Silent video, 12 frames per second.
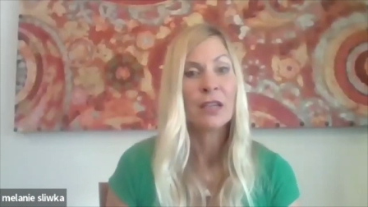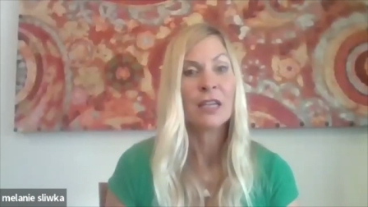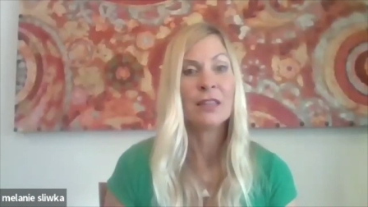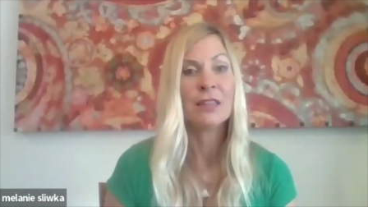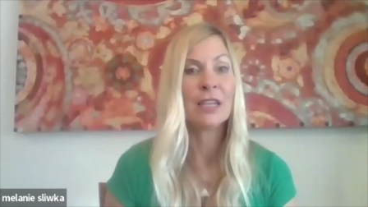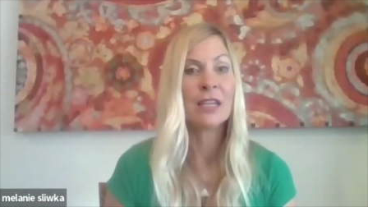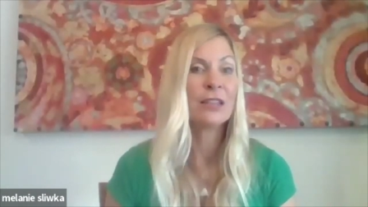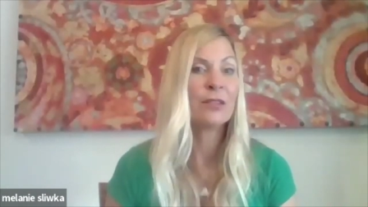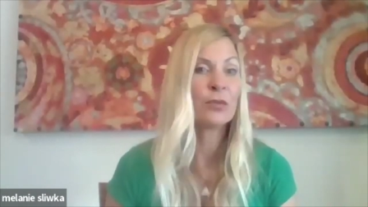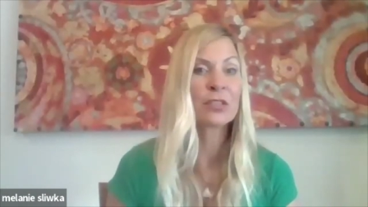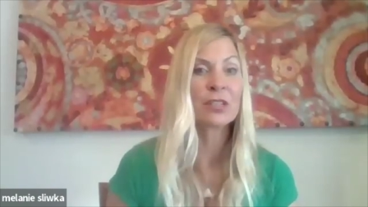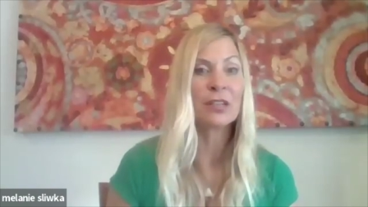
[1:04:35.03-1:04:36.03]
And then
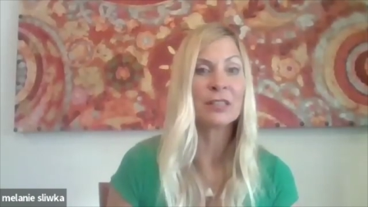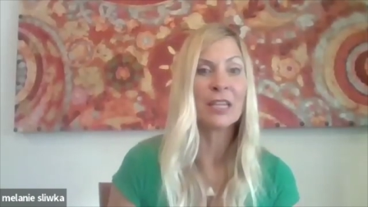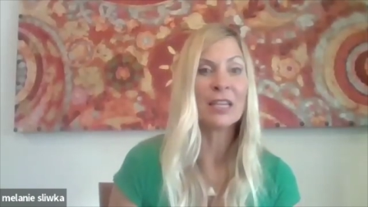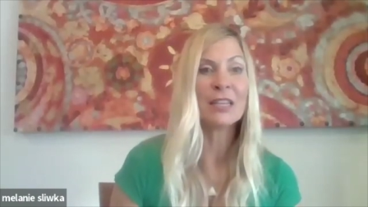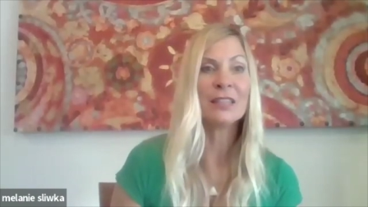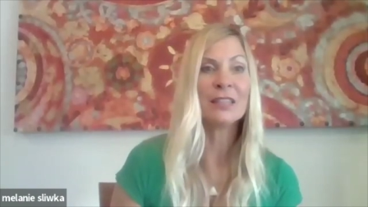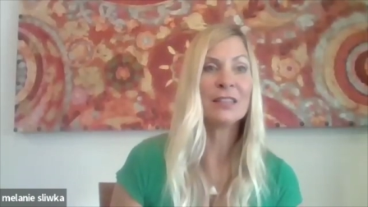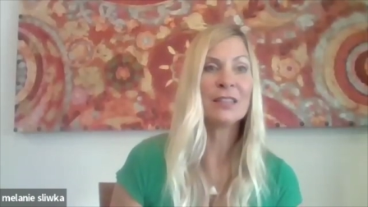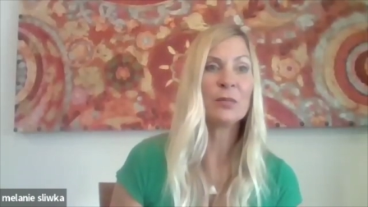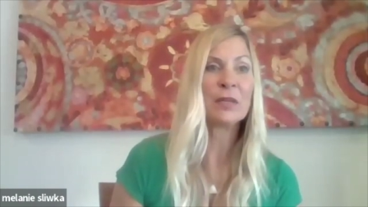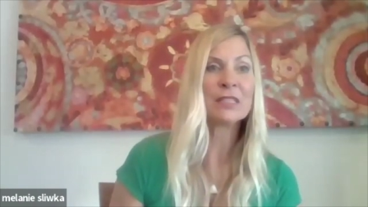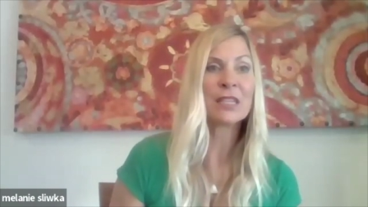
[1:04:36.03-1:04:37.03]
we'll start then. And in
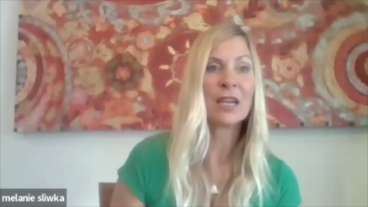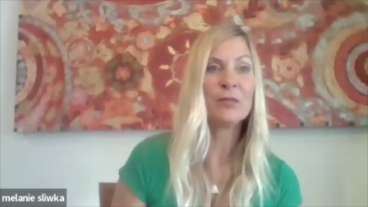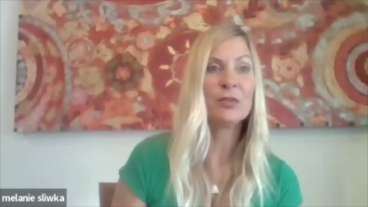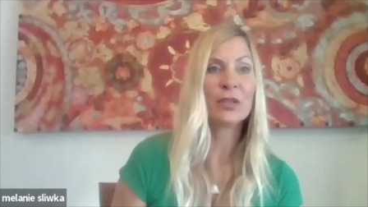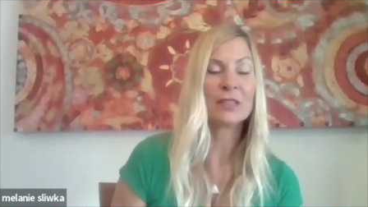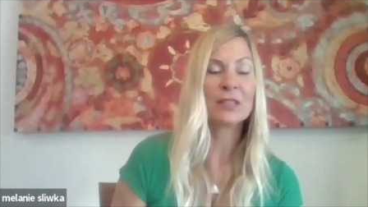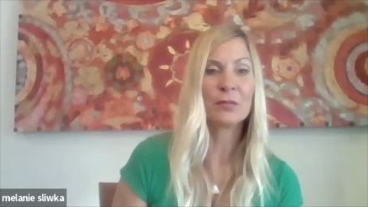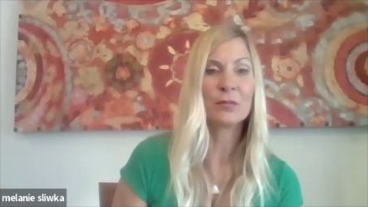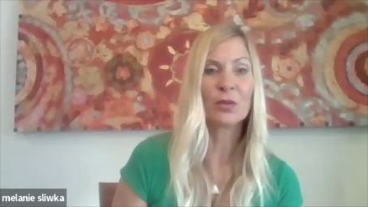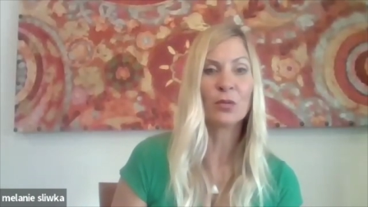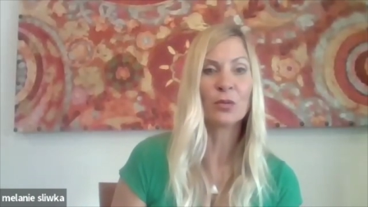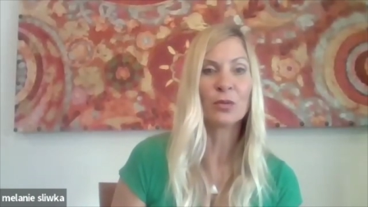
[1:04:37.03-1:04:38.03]
the meantime, you'll get some
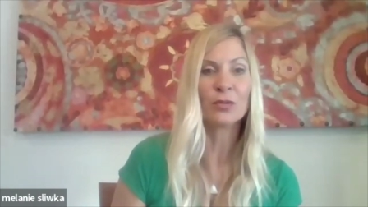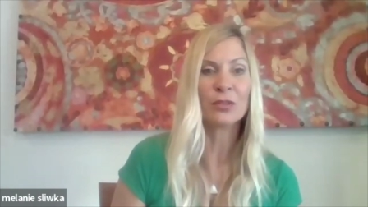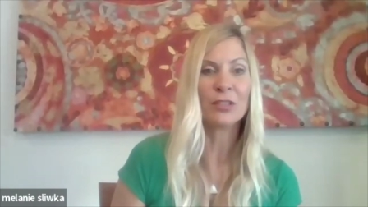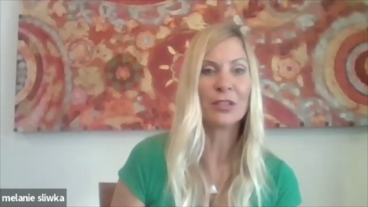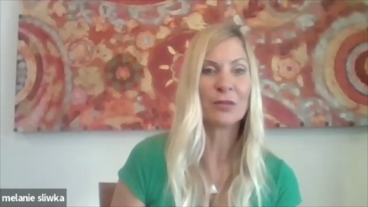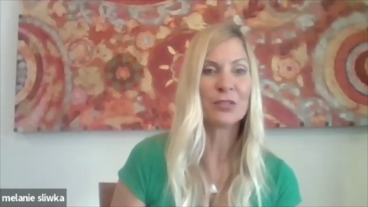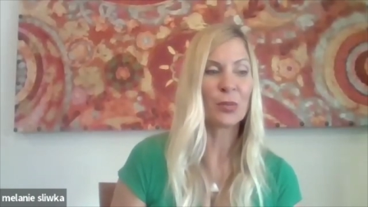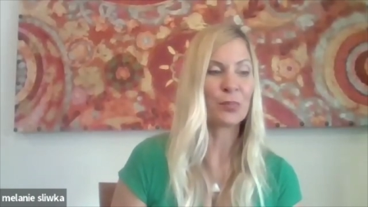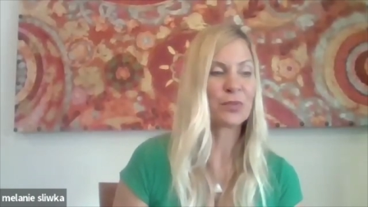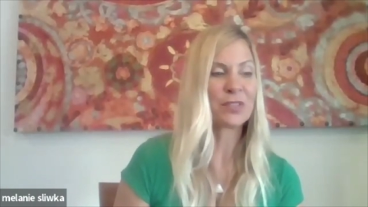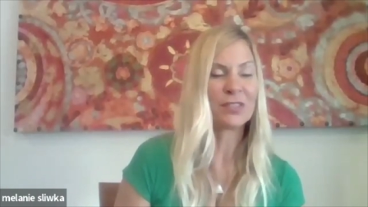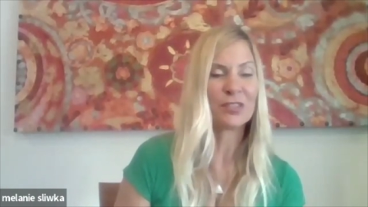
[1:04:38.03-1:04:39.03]
cool, you know,
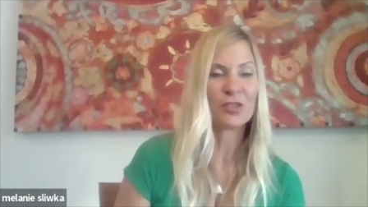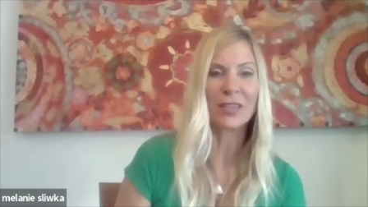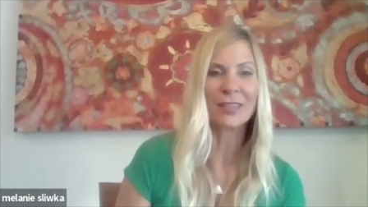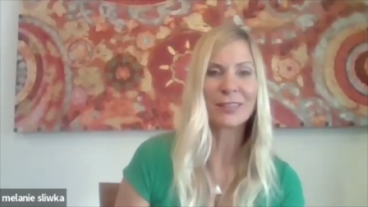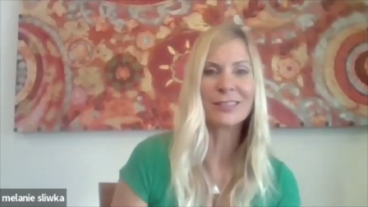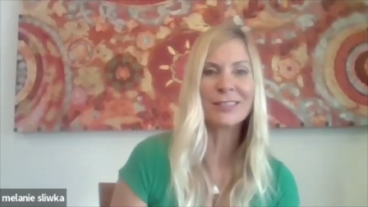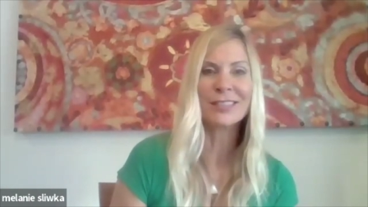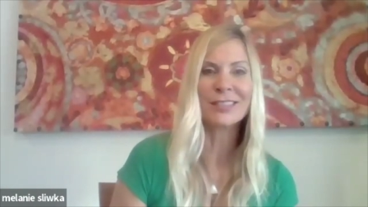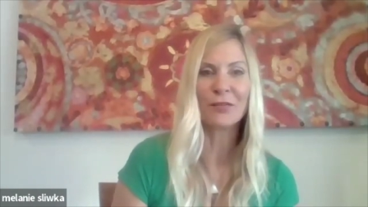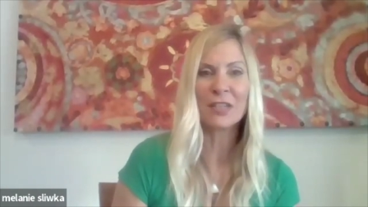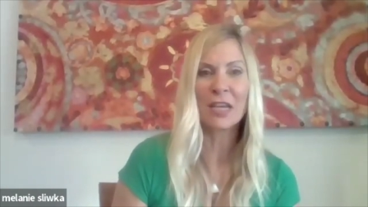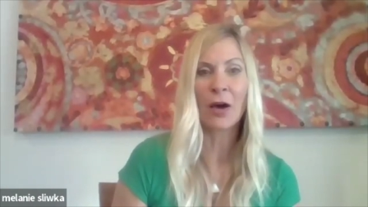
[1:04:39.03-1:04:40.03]
tips and tricks and
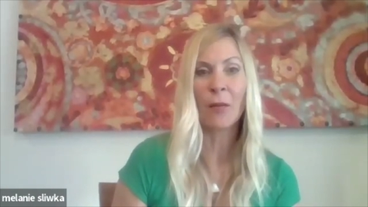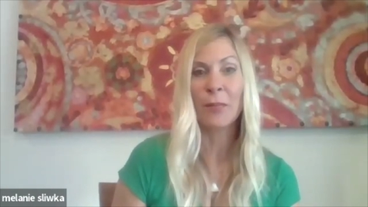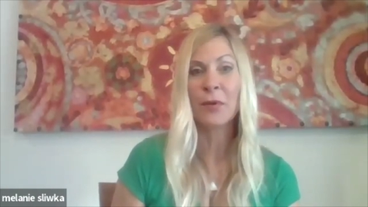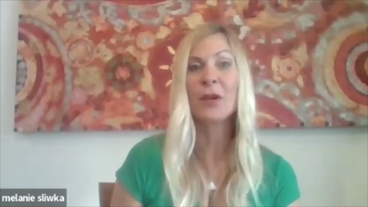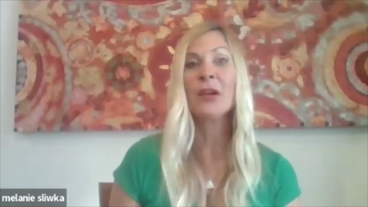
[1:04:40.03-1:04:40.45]
stuff to help